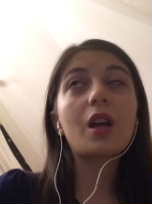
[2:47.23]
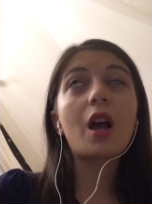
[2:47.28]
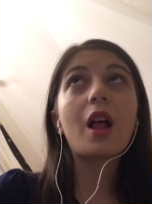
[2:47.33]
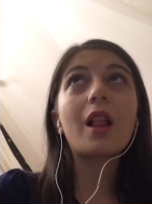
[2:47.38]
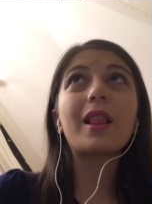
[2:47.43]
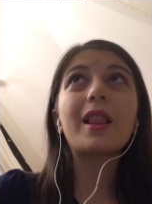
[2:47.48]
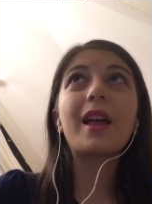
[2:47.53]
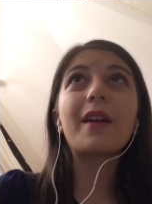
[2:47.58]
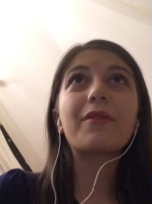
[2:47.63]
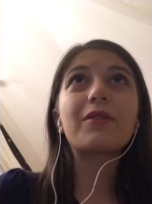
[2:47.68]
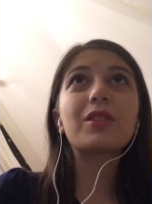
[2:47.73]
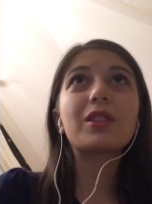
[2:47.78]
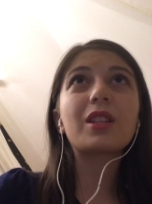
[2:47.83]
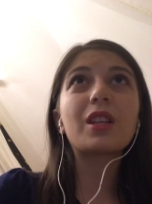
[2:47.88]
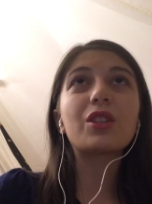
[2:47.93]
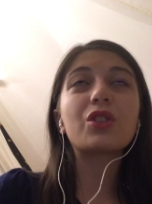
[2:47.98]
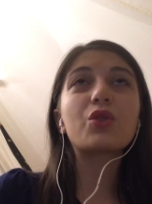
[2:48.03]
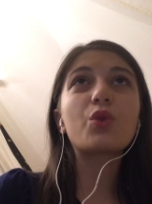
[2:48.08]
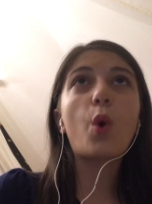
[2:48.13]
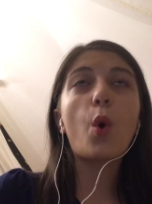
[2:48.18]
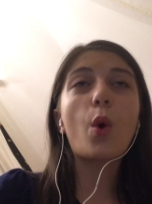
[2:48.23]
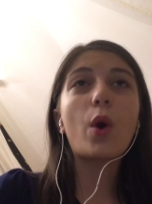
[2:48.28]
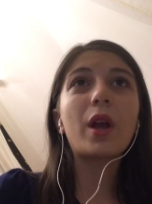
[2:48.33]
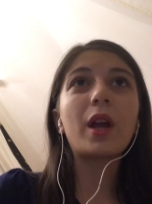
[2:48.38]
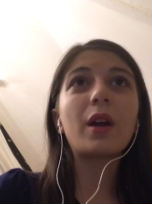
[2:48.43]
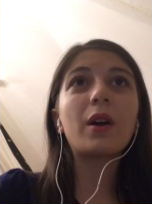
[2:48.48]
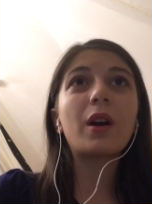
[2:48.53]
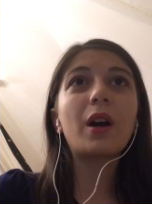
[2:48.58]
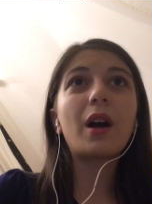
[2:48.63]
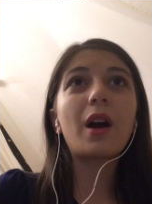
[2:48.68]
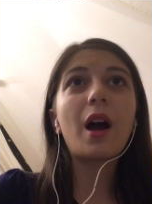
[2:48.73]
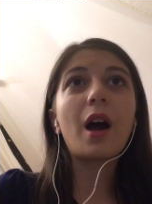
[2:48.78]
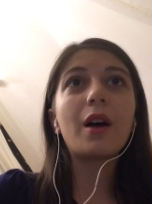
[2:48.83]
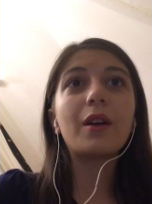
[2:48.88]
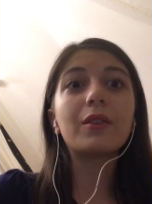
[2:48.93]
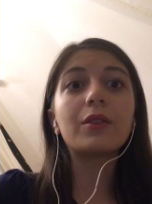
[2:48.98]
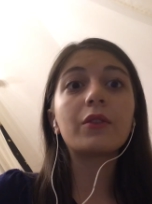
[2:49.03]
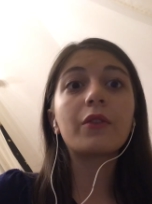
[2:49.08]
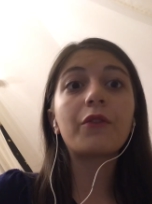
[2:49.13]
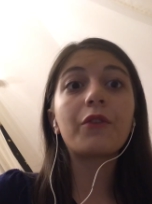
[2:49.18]
I left the drawing
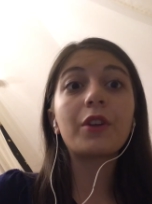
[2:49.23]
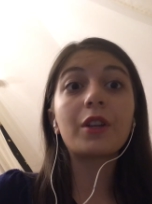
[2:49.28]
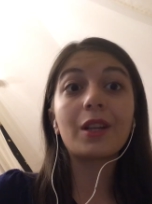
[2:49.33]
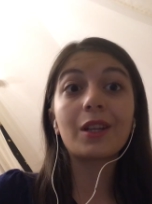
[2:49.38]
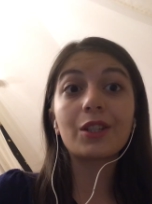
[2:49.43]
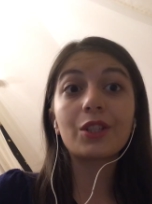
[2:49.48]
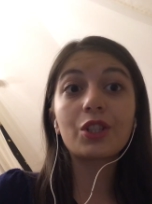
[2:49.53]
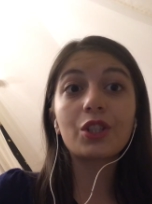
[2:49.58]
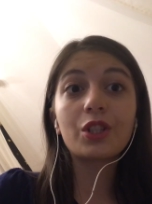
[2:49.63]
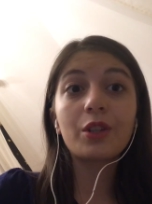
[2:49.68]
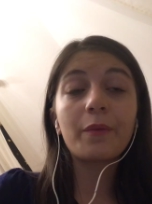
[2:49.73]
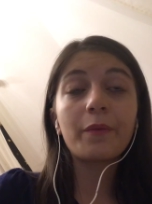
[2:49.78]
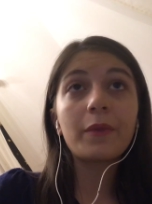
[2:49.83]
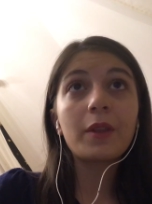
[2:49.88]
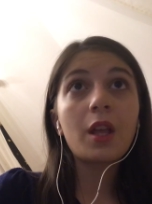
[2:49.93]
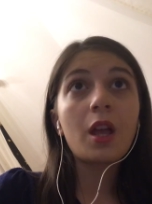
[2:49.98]
unfinished.